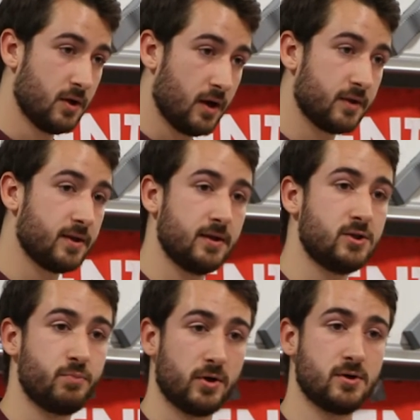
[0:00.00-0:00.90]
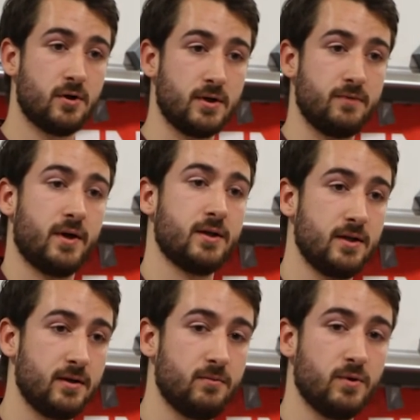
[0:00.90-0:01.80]
And I think he's spot on. In fact, the,
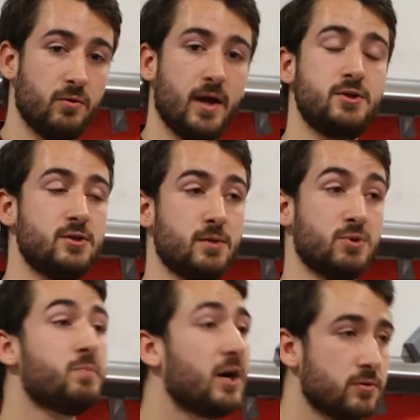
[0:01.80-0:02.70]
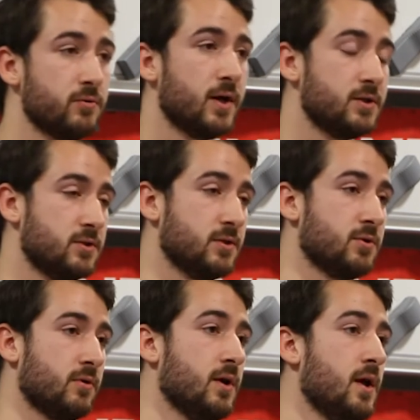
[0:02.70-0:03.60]
the, the relationship, the special relationship,
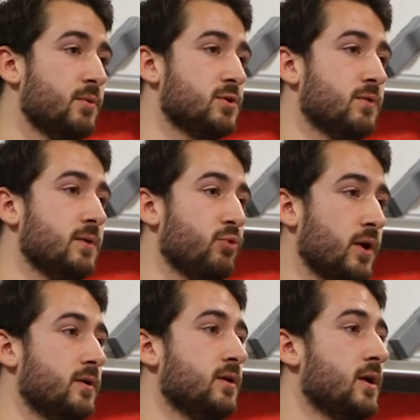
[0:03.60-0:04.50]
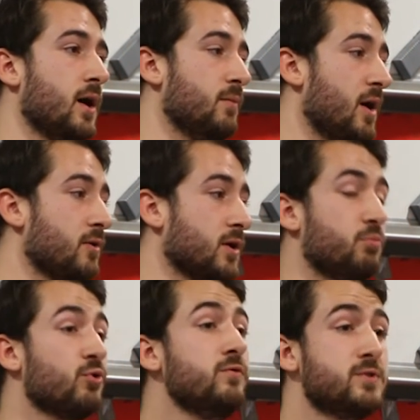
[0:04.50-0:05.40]
sorry, between Britain and America
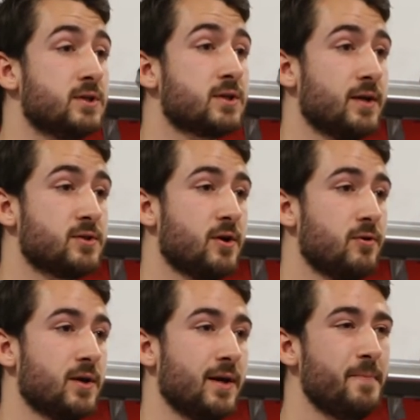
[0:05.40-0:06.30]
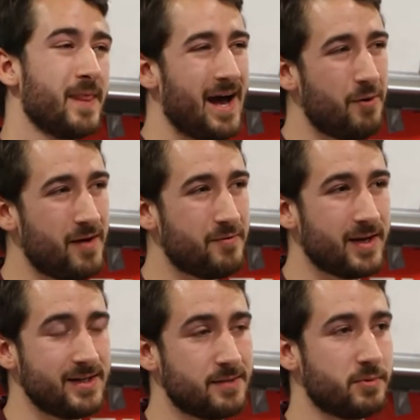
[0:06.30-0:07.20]
proves this categorically. However,
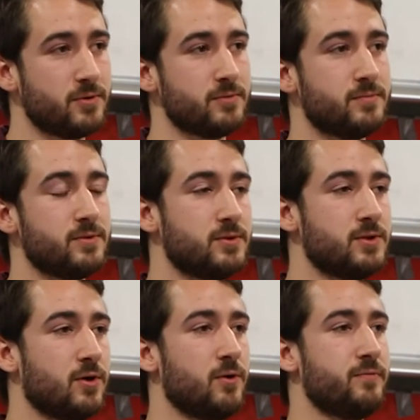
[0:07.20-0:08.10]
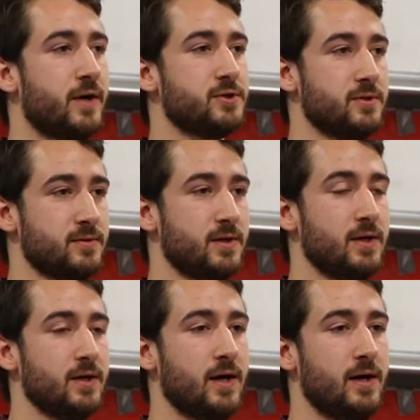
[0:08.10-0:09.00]
in typical de Gaulle fashion,
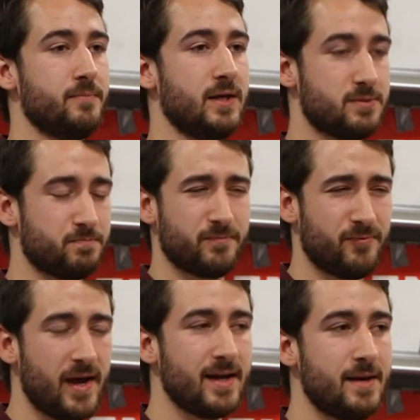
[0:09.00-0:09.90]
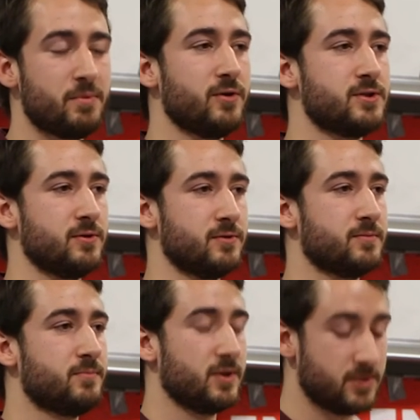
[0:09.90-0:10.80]
um, it's fairly hypocritical,
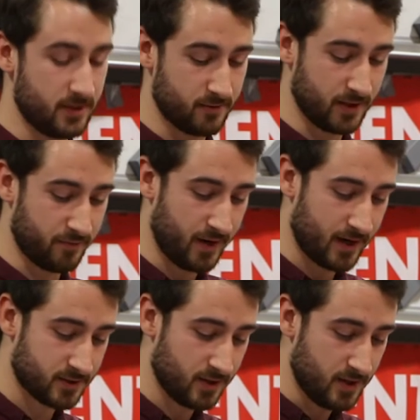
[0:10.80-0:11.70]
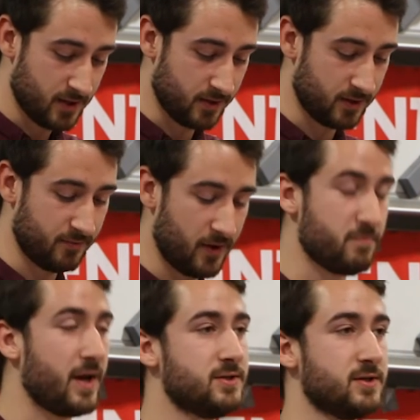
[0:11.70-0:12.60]
considering the fact that the very
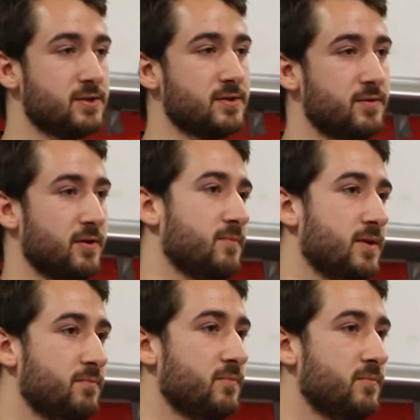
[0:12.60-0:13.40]
basis of the, the,